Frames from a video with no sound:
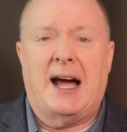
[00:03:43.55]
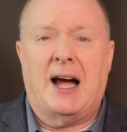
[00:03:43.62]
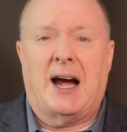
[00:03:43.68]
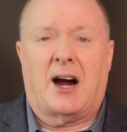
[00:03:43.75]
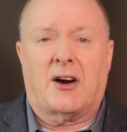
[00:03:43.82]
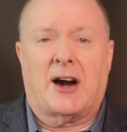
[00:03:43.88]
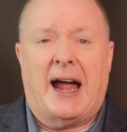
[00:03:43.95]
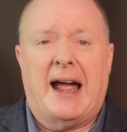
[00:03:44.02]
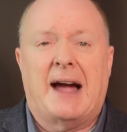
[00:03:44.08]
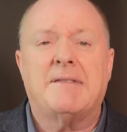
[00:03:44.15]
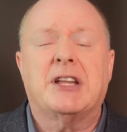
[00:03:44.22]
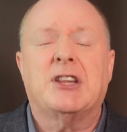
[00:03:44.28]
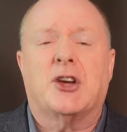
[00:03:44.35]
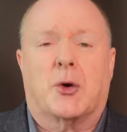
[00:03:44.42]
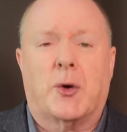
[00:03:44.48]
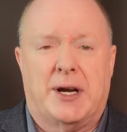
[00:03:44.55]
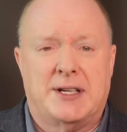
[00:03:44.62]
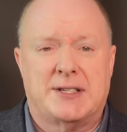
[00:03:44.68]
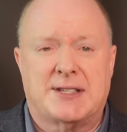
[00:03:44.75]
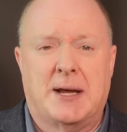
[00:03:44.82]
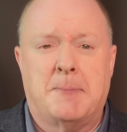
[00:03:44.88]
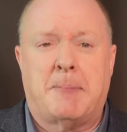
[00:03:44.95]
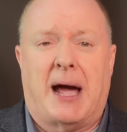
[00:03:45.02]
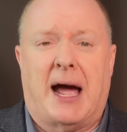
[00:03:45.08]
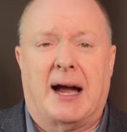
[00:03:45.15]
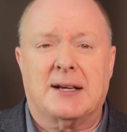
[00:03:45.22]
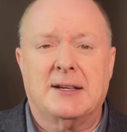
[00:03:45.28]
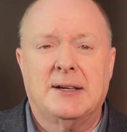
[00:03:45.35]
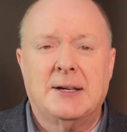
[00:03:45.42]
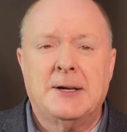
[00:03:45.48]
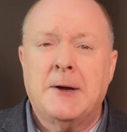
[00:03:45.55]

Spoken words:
are having the greatest impact.